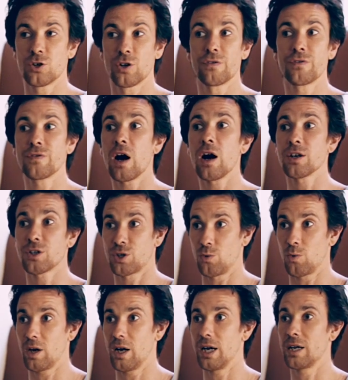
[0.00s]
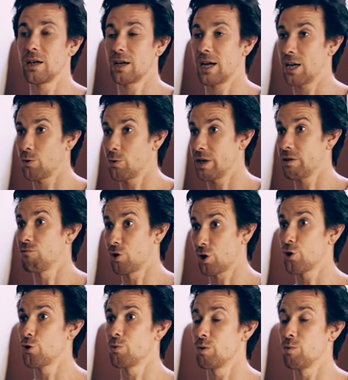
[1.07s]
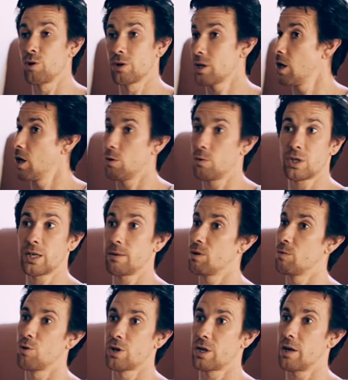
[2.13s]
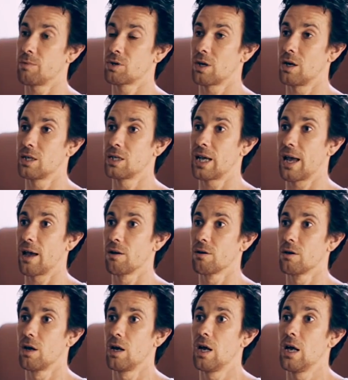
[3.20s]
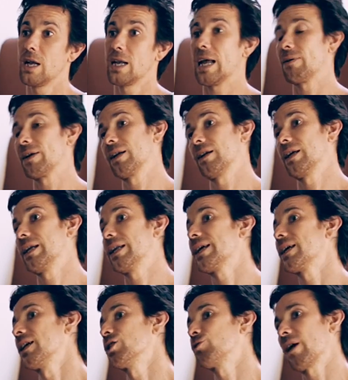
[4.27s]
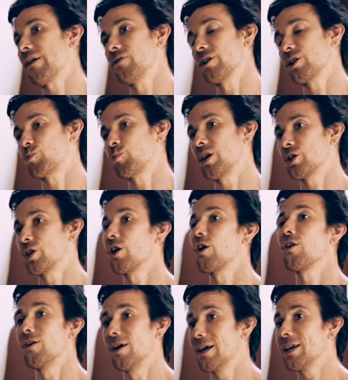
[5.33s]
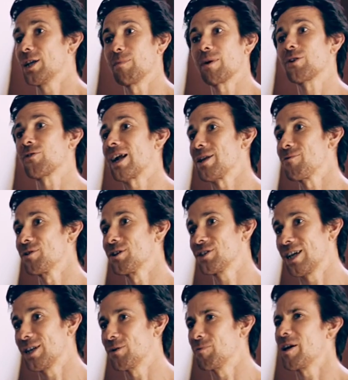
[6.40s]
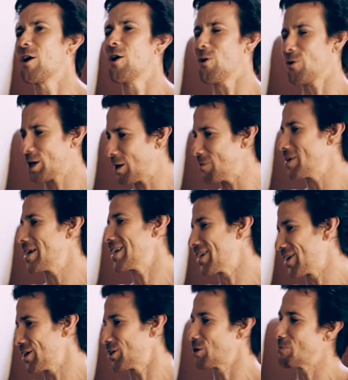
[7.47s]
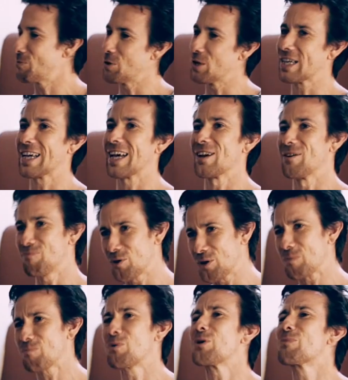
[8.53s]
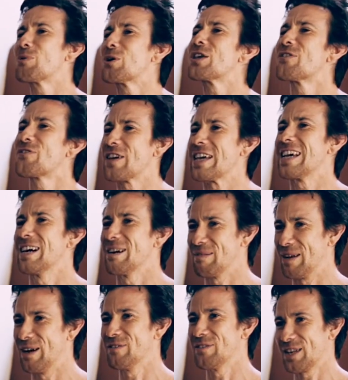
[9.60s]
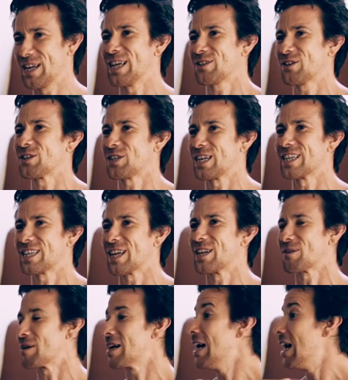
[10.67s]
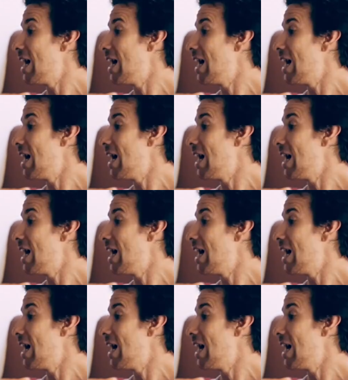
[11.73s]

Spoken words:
a sort of faster way, how do we recoup the body, we tip the body upside down. Now, in English, we have the expression, my granny would have said to me, come in, she'll put the kettle on, put your feet up, love. That's what she'd have said to me.